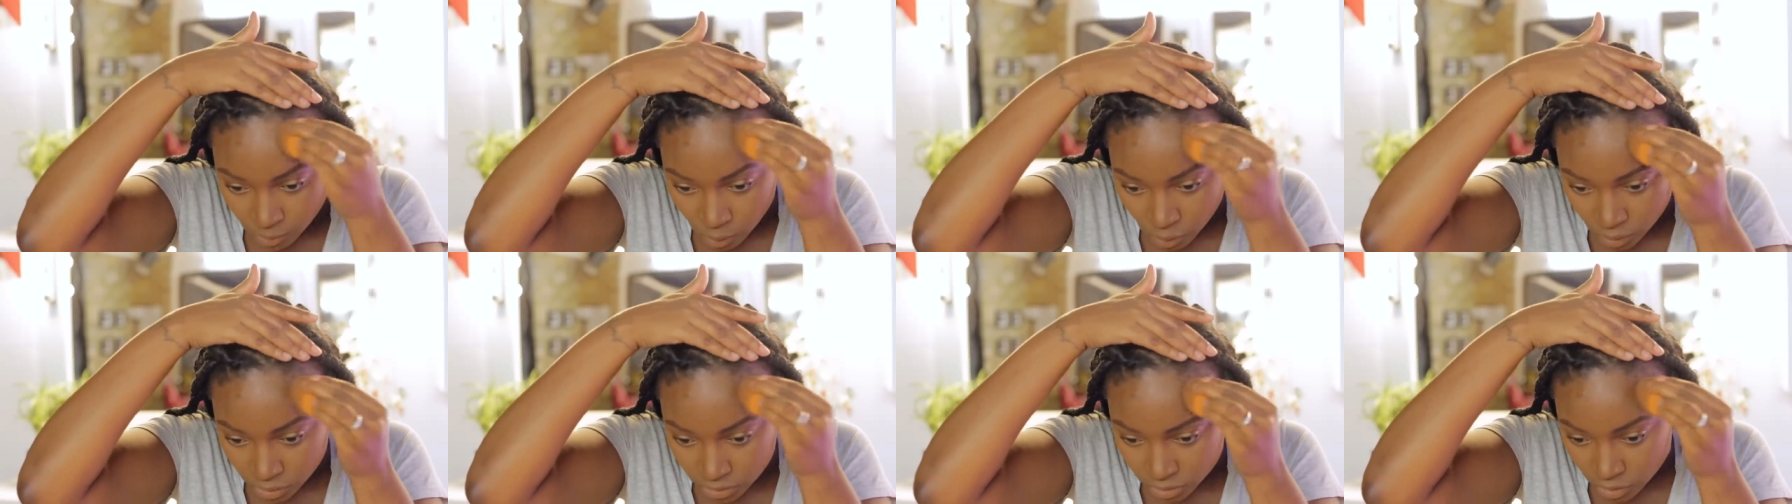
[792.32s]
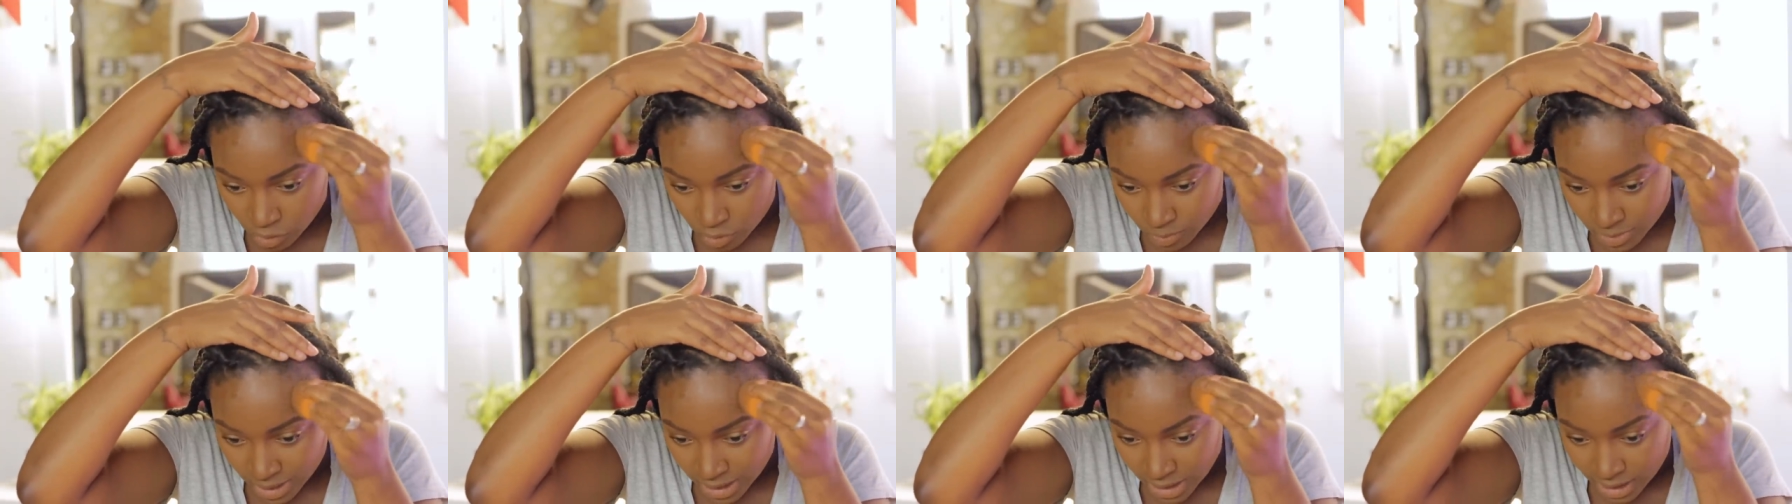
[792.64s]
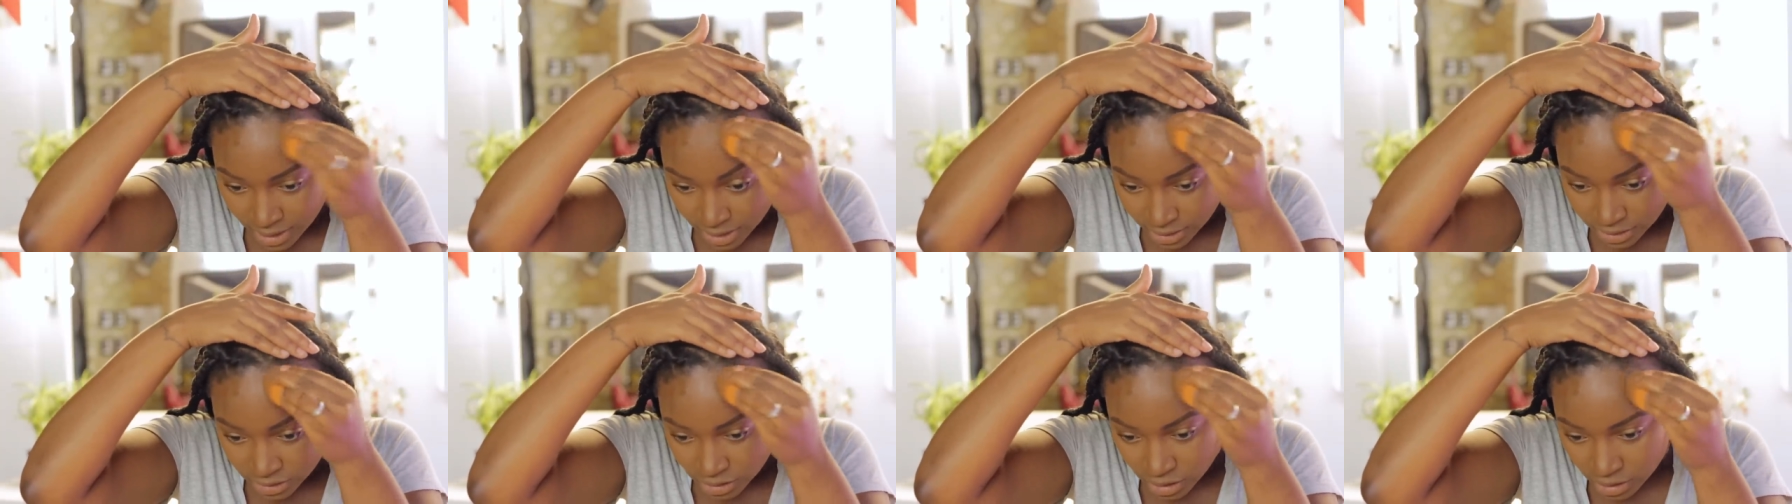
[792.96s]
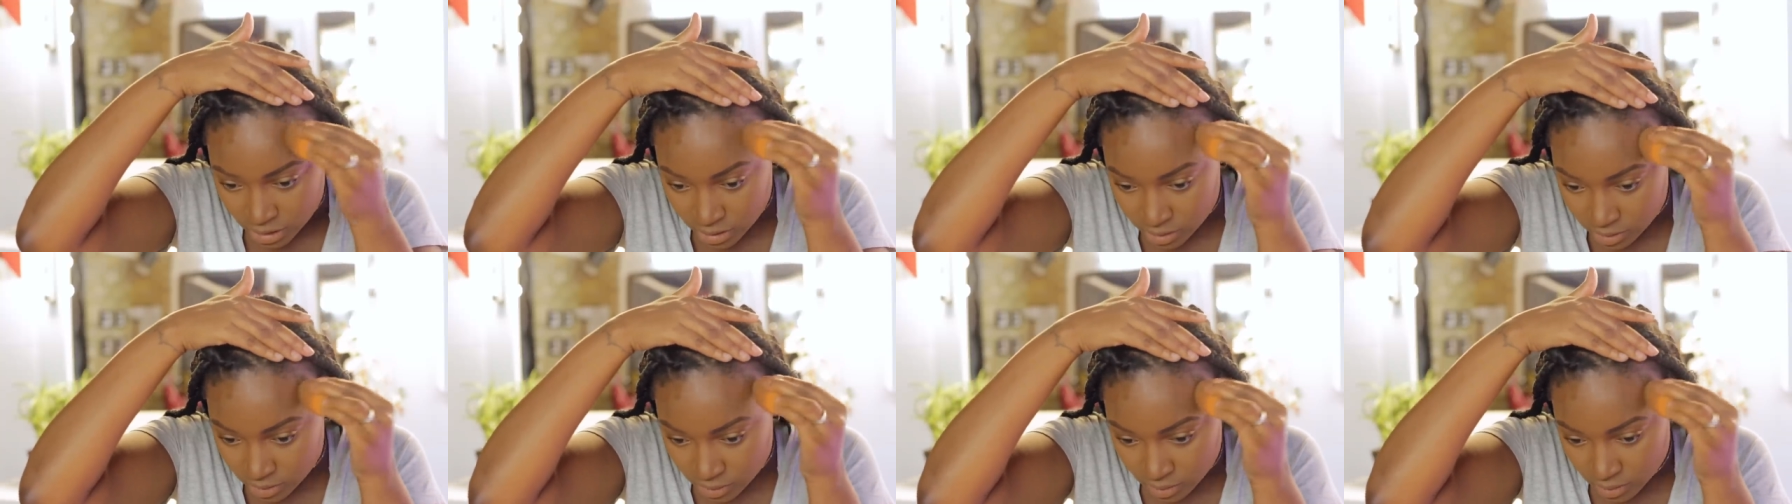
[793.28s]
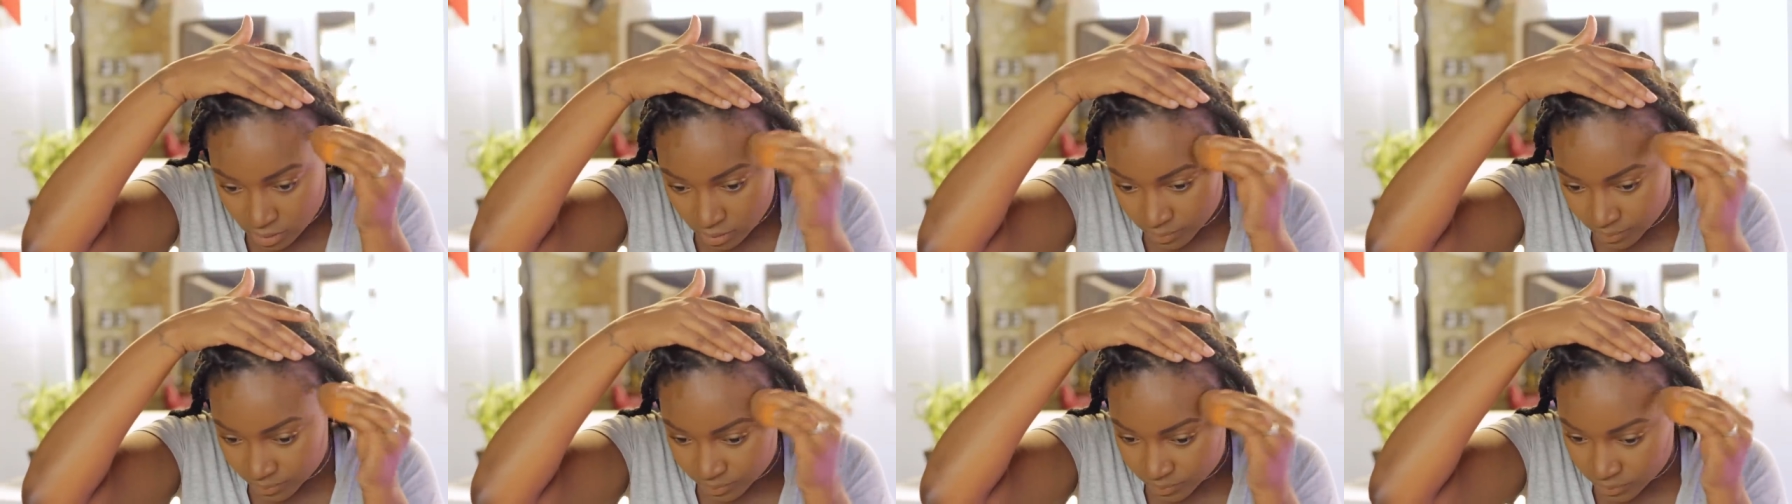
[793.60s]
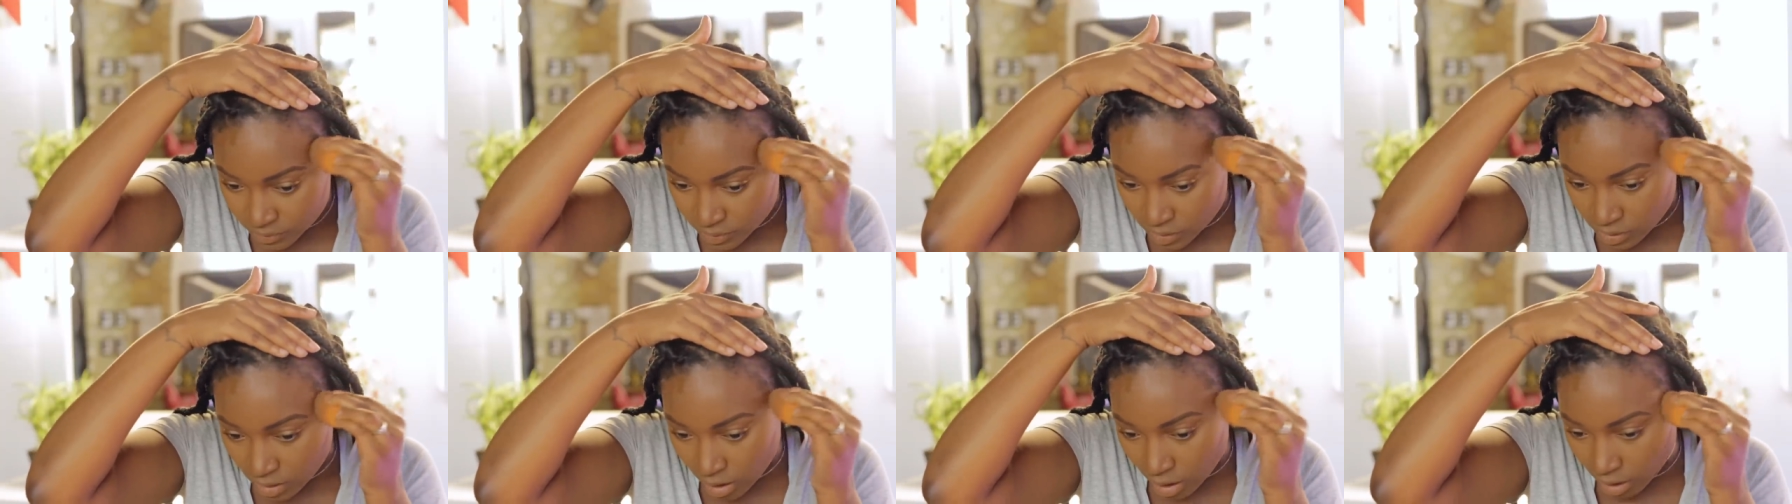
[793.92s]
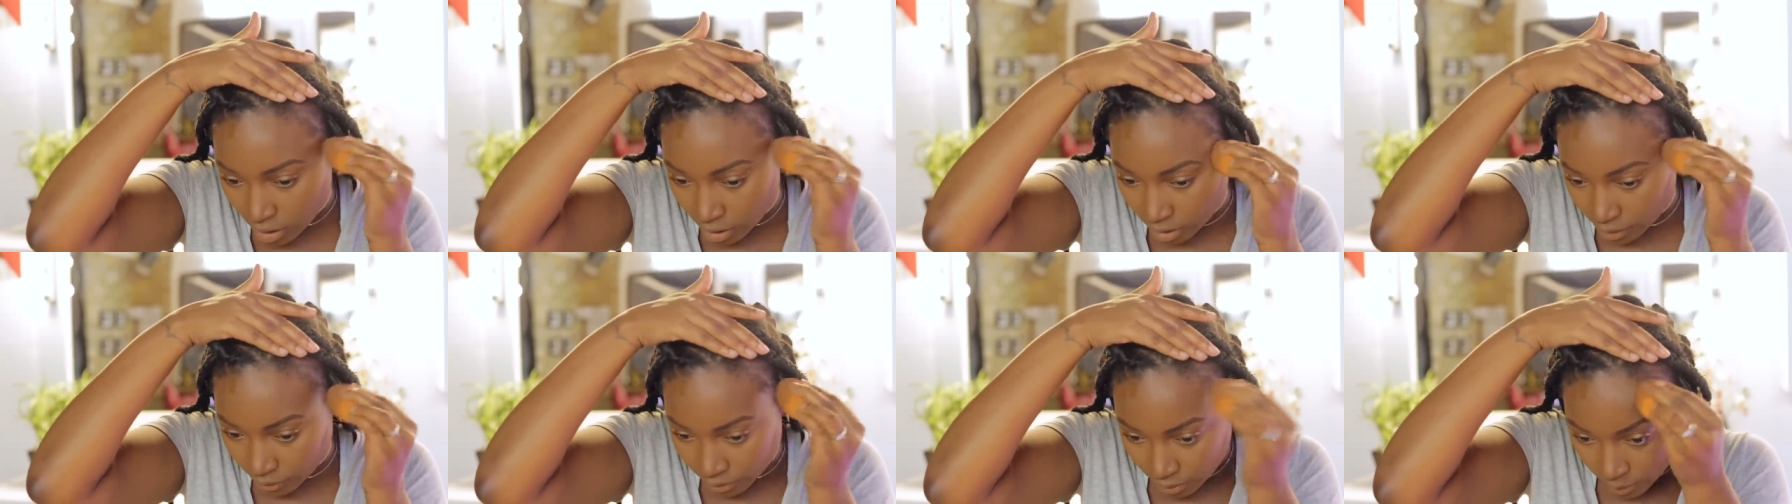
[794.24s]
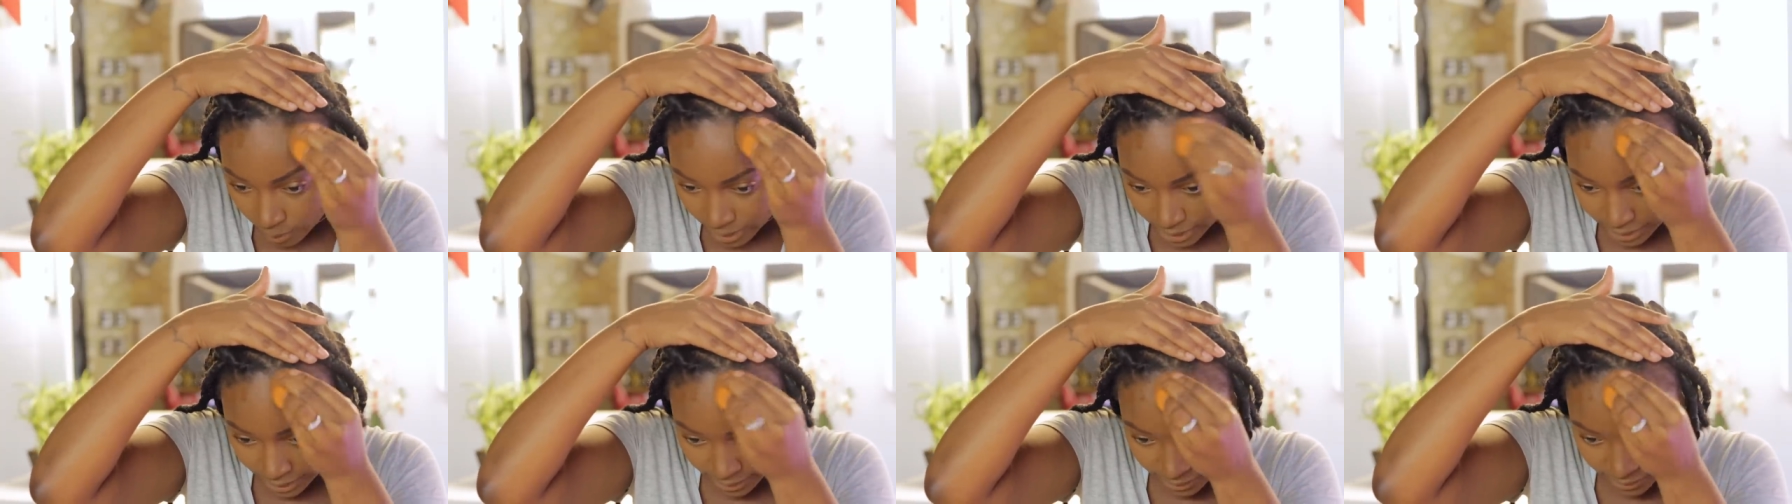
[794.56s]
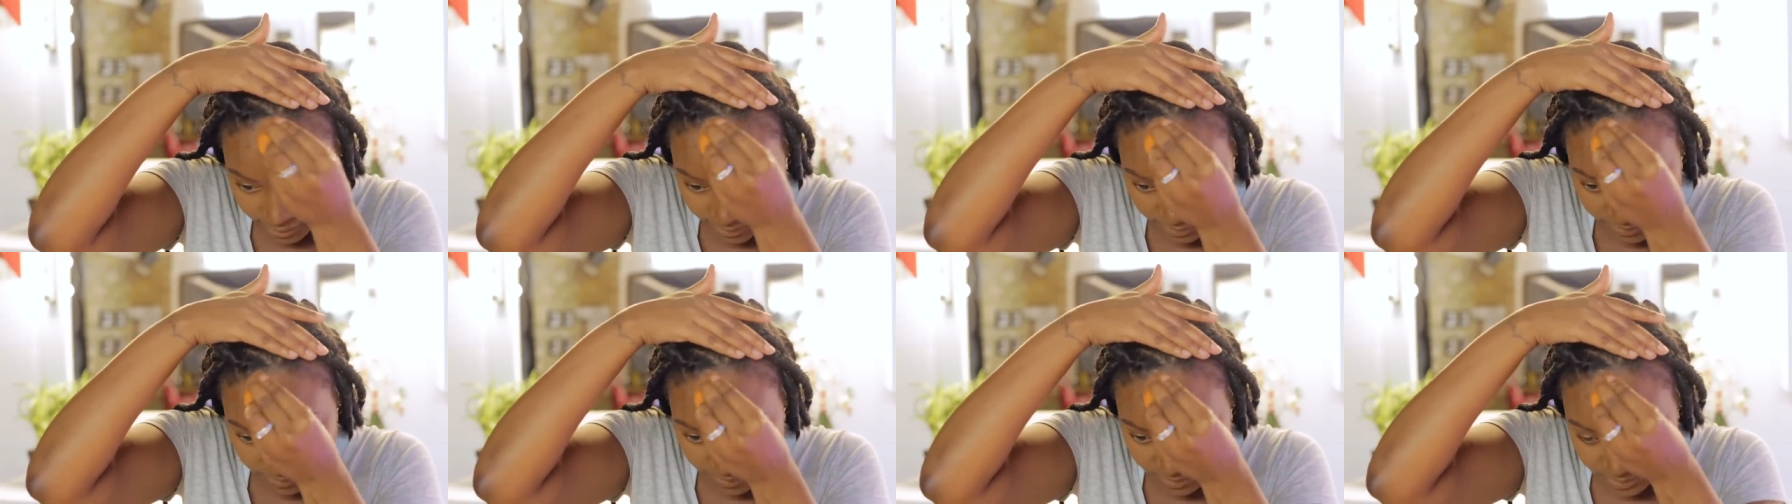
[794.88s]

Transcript: more to me than just Carl and the wedding.